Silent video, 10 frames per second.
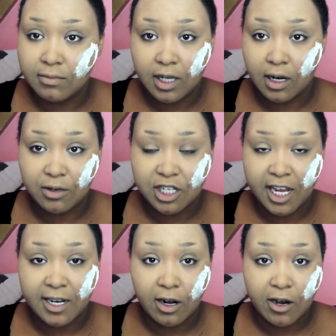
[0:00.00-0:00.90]
you know,
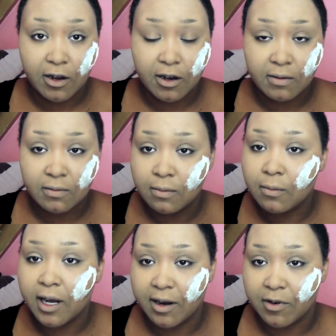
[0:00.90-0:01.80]
shade darker,
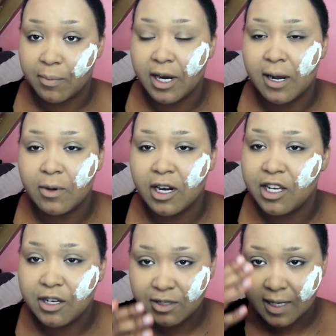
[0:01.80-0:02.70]
whatever. But I'm going
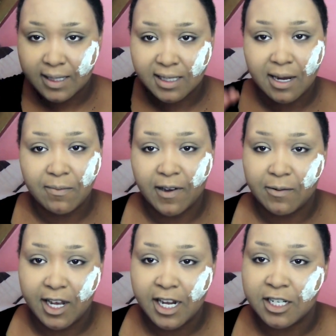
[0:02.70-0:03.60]
to use that same
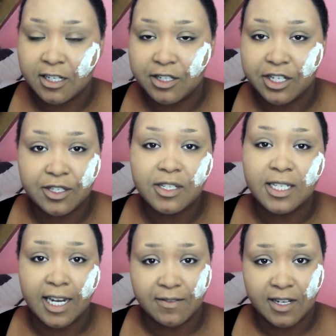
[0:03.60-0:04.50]
foundation just to
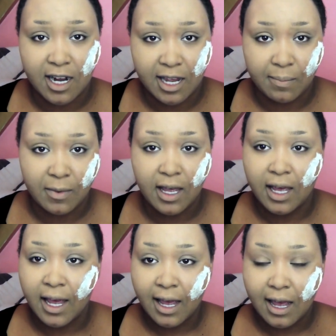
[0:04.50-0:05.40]
save time
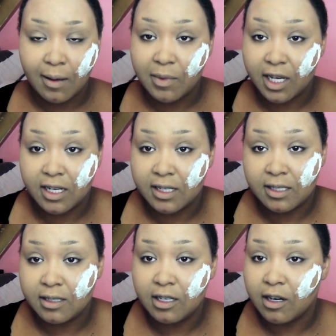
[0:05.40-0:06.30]
and
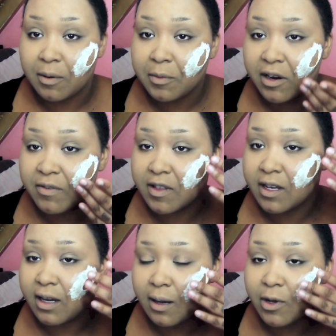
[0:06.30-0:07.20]
because, you know, I'm covered
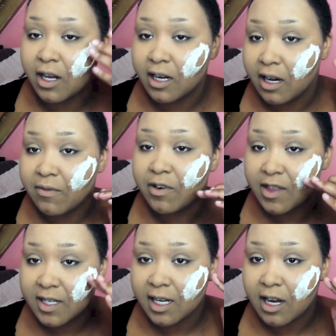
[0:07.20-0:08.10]
the, I'm going to cover
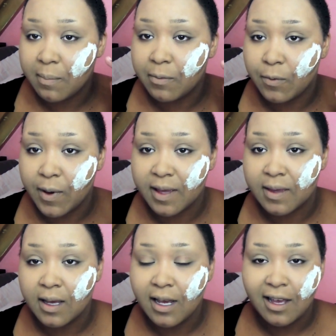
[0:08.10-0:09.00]
this up
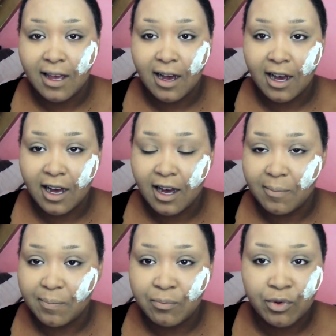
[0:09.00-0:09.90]
with
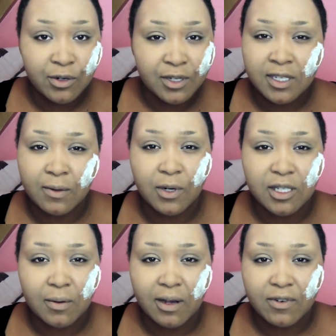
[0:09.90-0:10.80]
um, bruises and
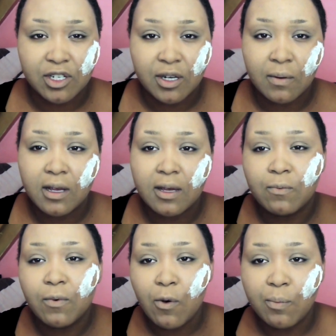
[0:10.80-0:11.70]
whatsoever, so
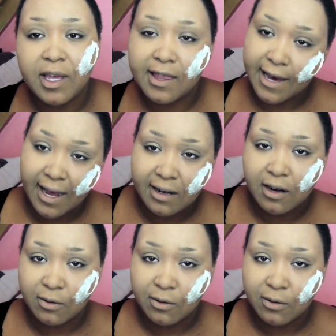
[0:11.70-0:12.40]
it won't be that